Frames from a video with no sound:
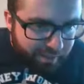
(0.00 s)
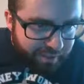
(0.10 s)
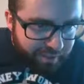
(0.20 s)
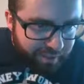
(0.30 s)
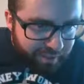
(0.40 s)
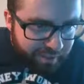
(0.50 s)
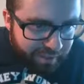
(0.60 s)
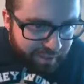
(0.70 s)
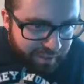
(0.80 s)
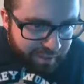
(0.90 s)

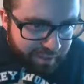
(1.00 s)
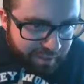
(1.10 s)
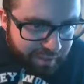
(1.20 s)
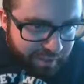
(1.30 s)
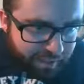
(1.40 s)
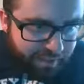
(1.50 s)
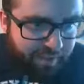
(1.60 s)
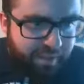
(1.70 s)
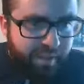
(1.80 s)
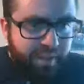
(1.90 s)
Yes, I
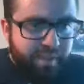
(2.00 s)
did.